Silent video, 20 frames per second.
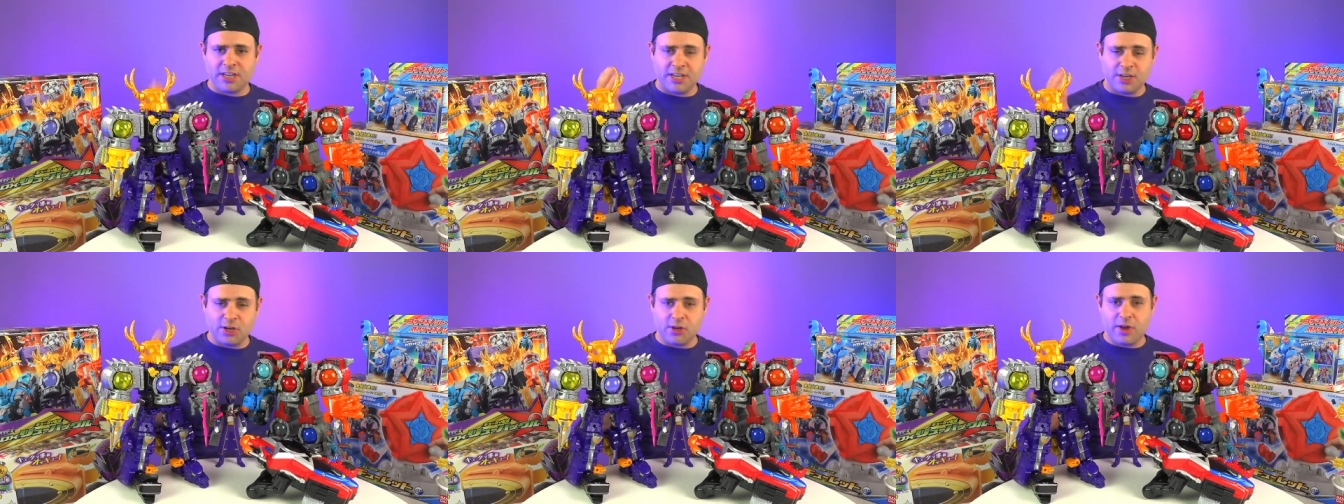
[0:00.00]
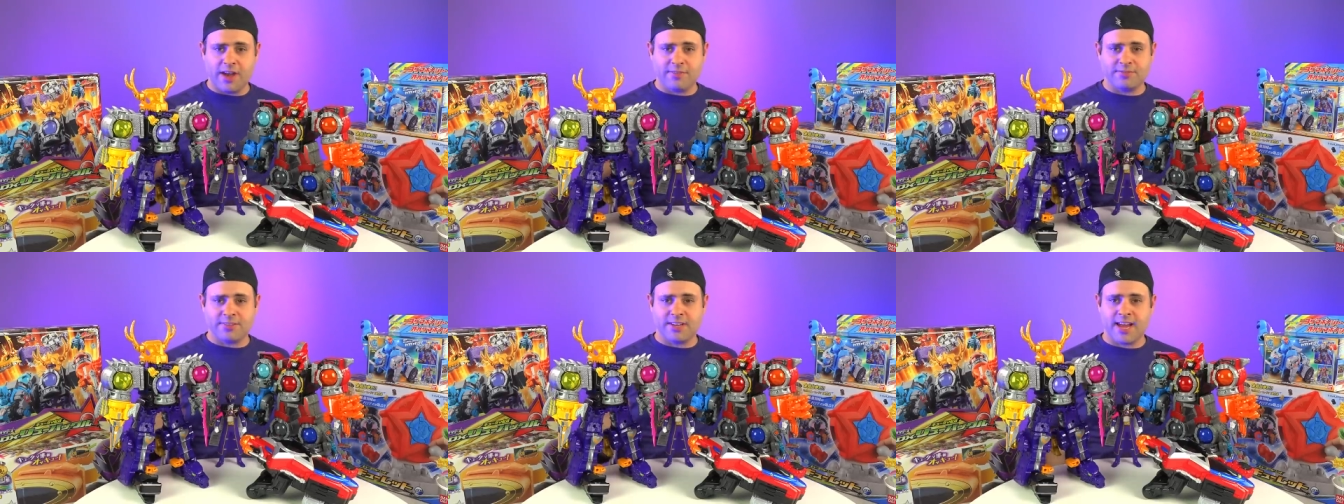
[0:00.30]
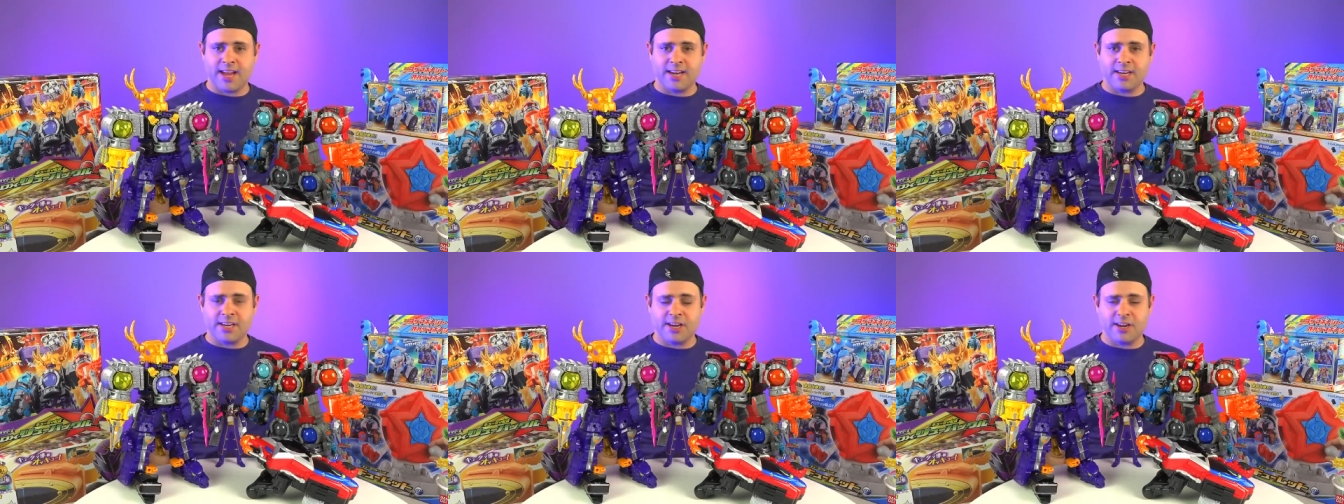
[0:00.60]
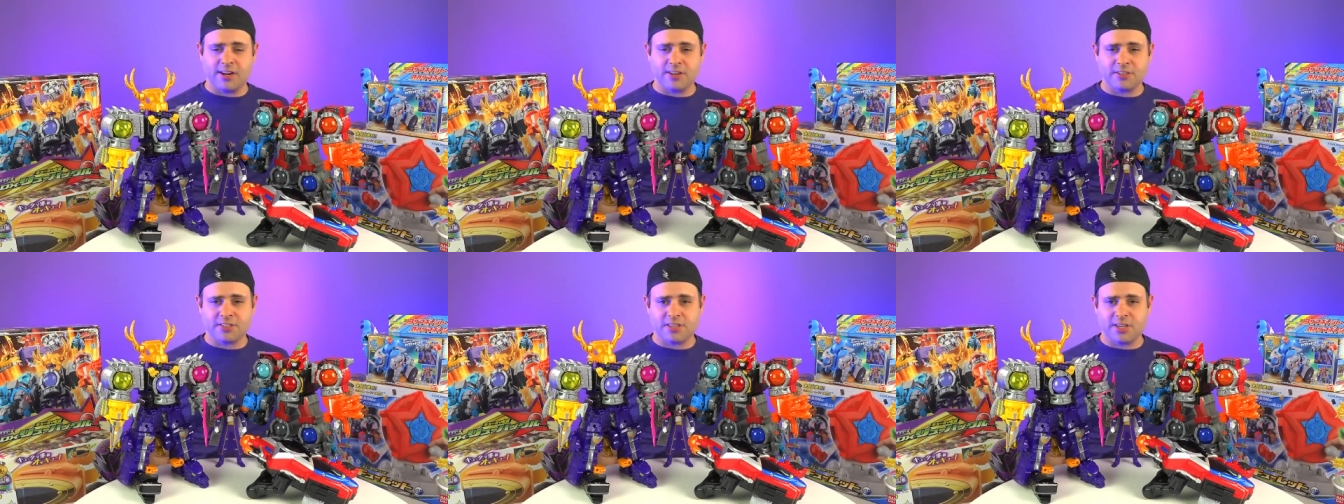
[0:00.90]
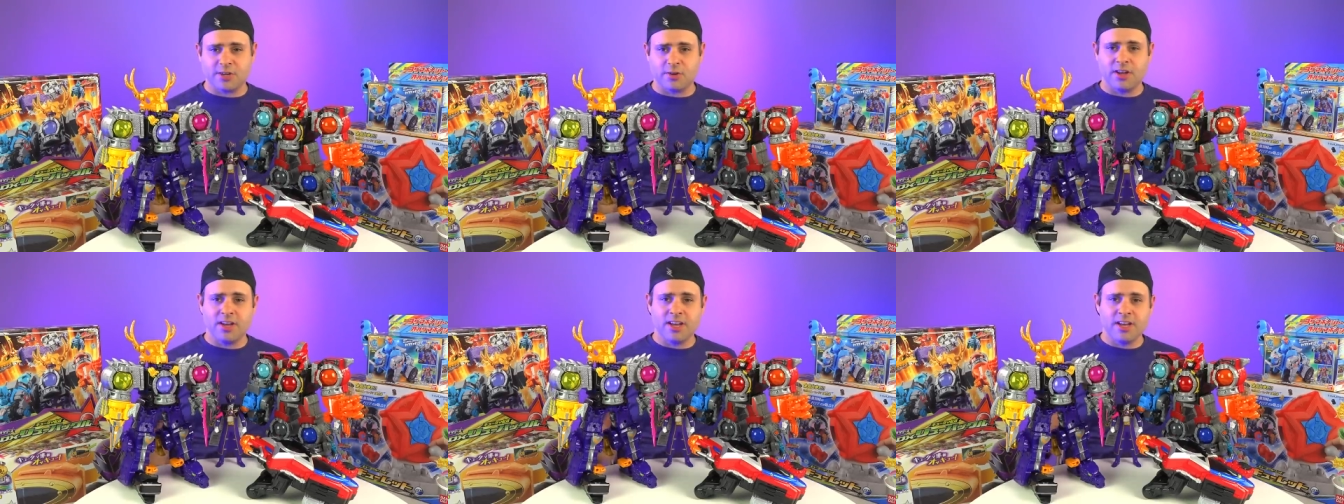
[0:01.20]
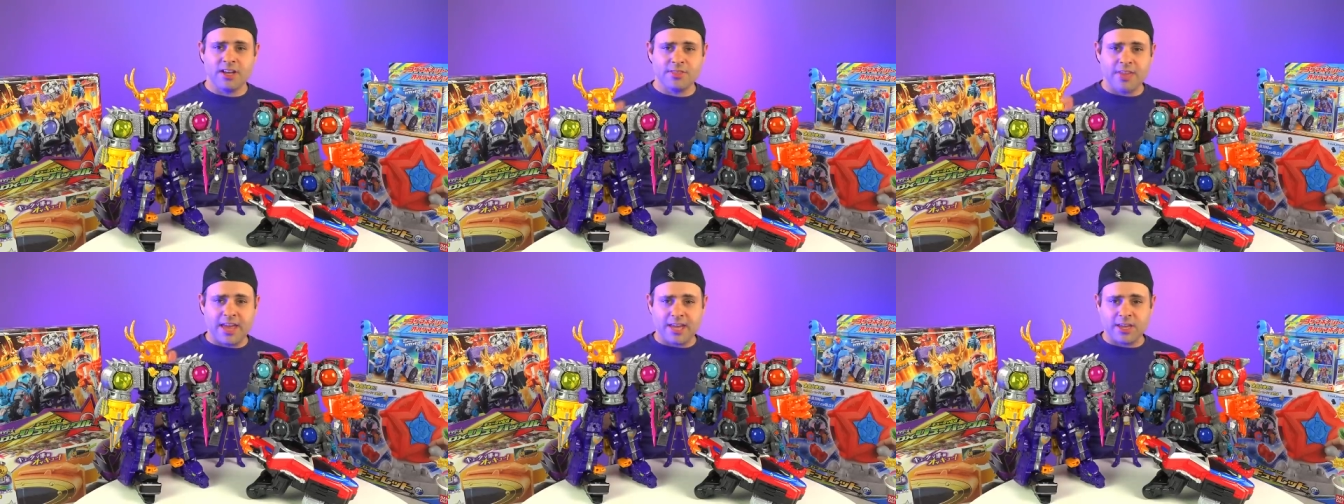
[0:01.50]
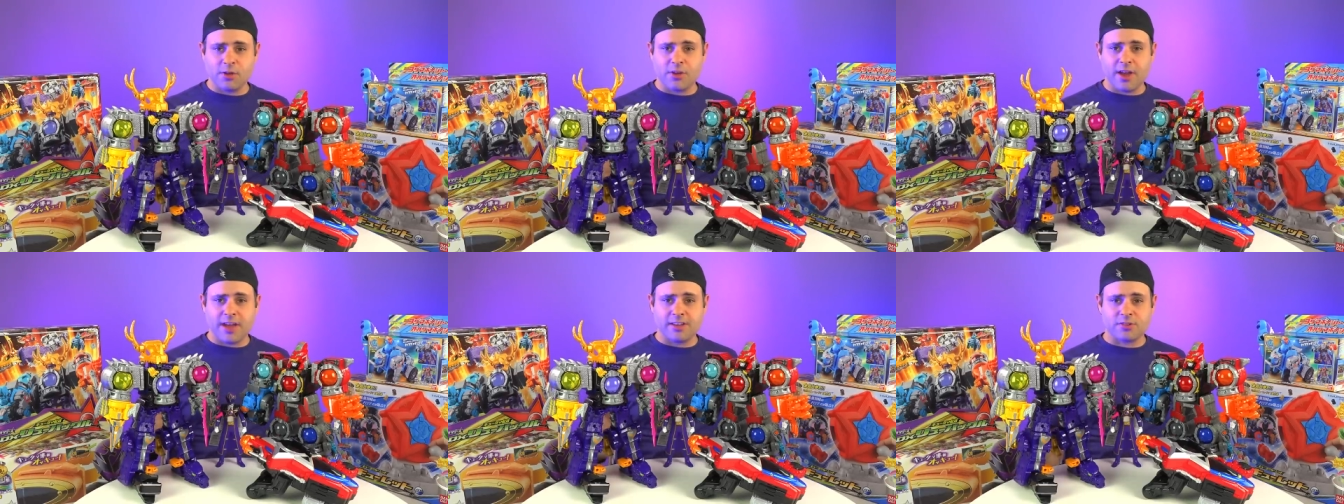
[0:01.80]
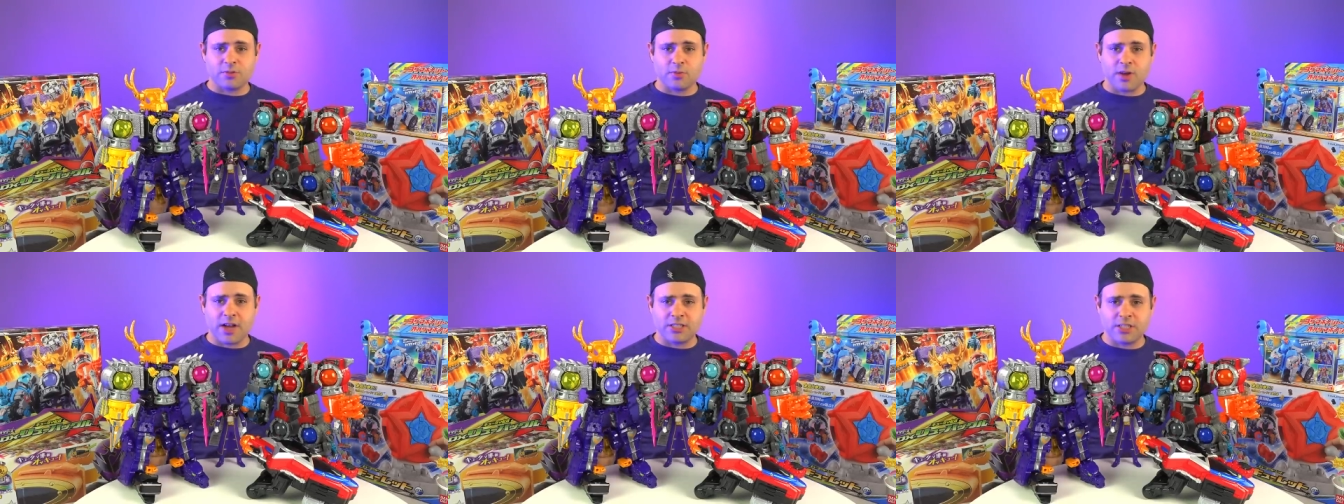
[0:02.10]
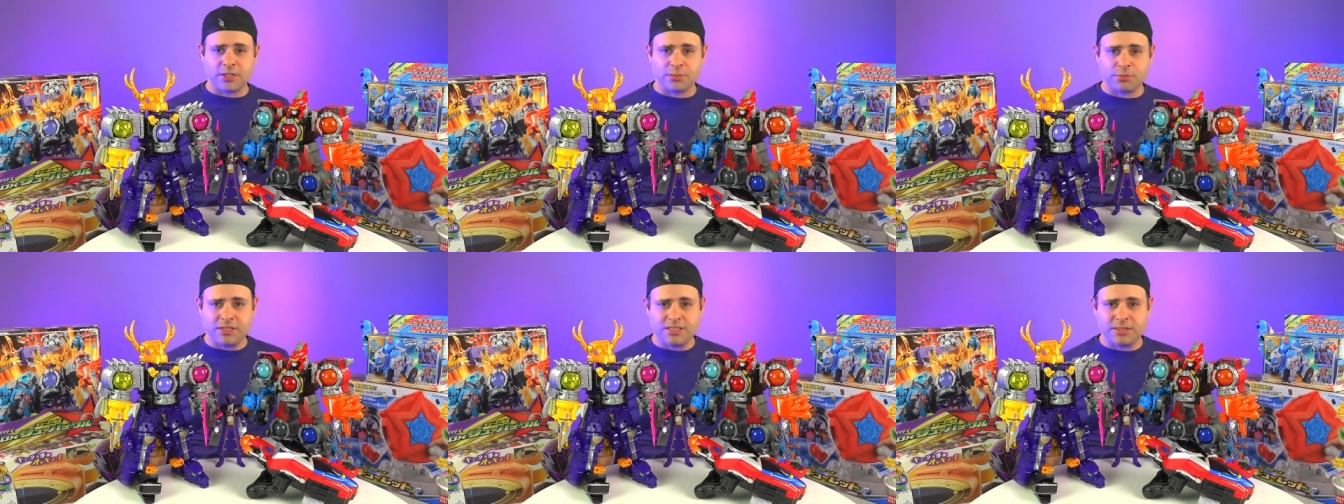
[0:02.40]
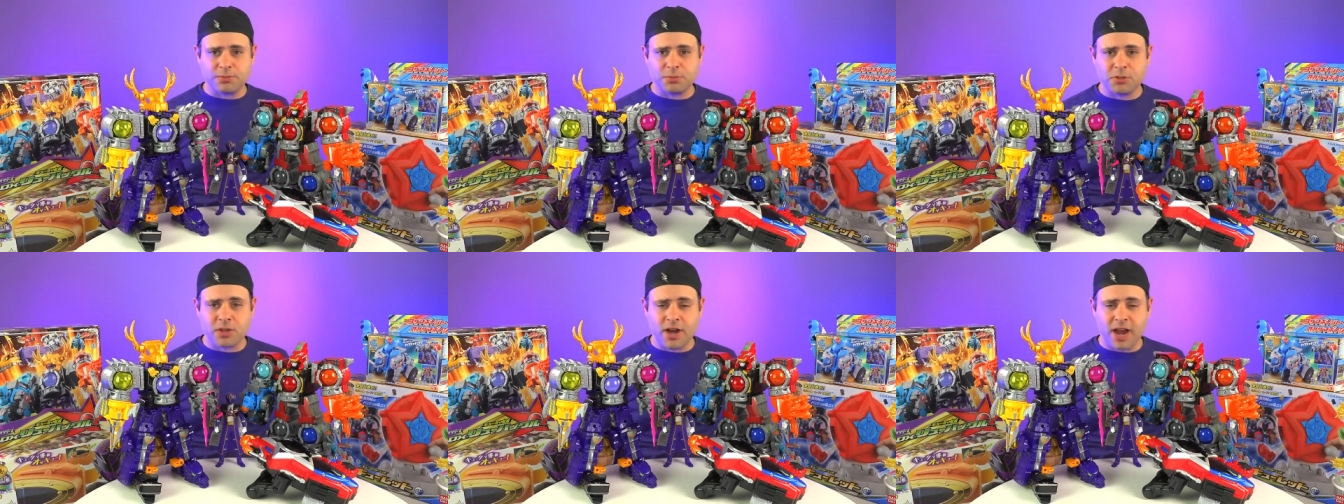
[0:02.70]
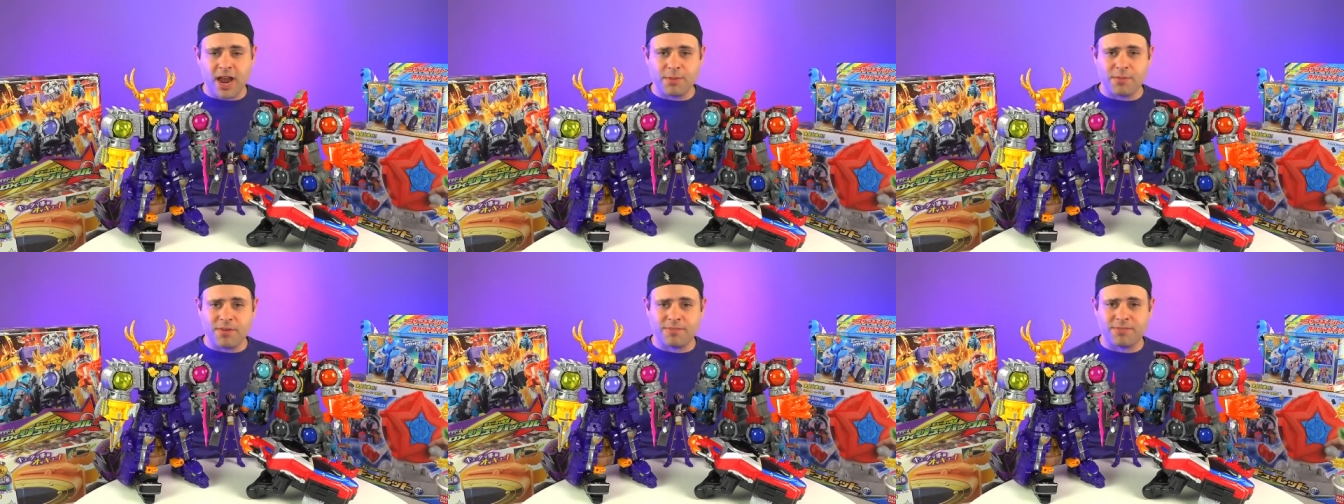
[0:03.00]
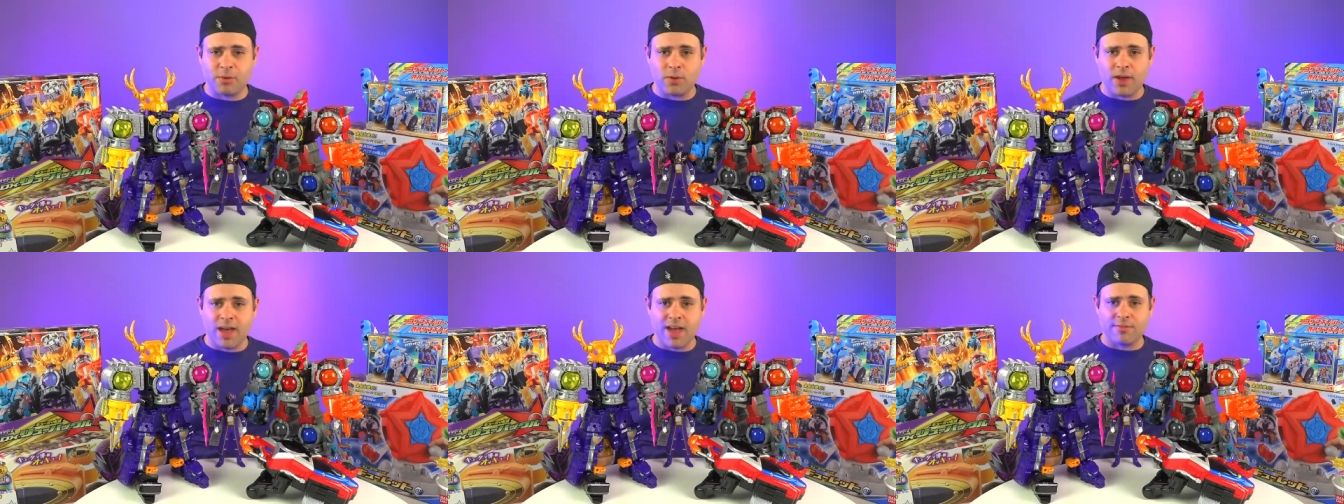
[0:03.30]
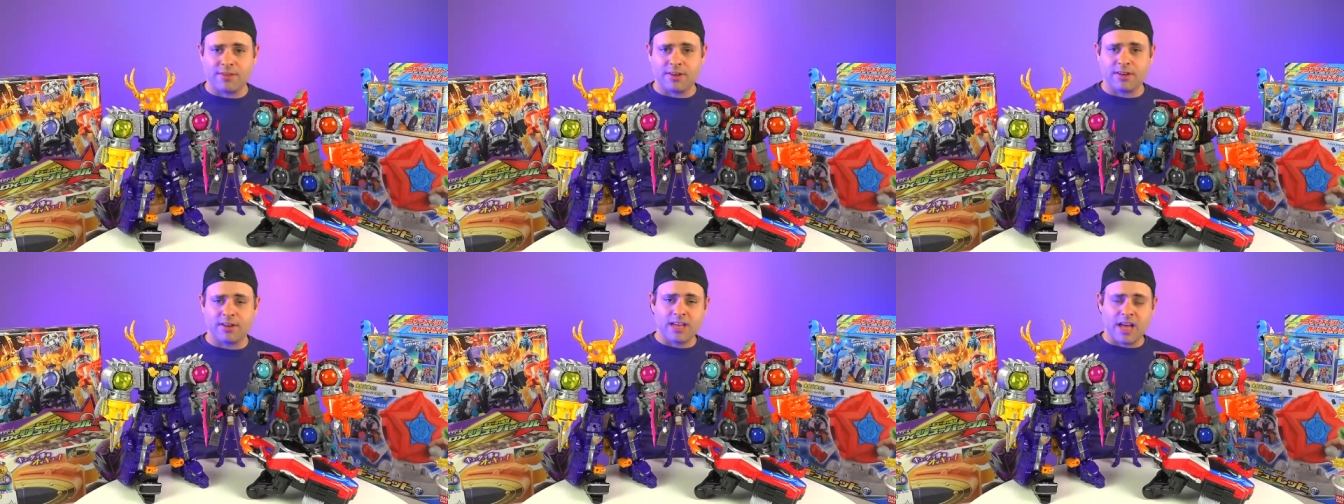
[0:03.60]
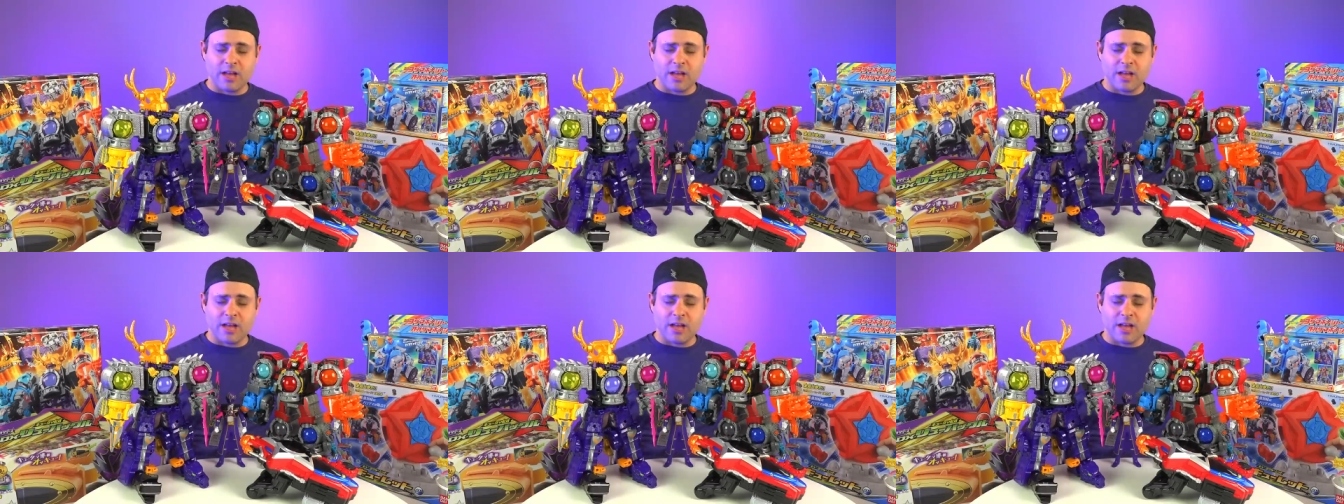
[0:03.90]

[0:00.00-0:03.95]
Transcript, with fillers: I do have to end here, so thank you guys for watching. Please subscribe if you haven't.